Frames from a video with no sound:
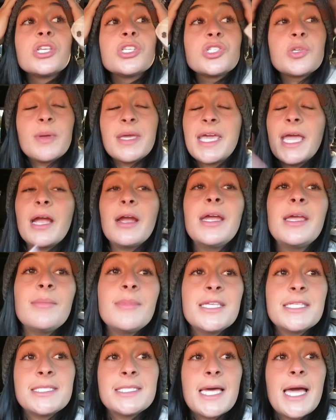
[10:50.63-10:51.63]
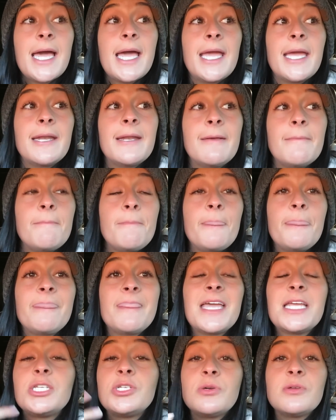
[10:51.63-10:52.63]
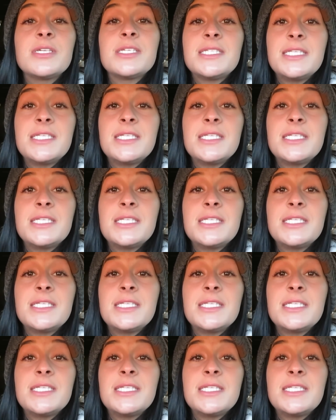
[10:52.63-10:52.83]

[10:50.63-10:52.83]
So we carry him inside, they go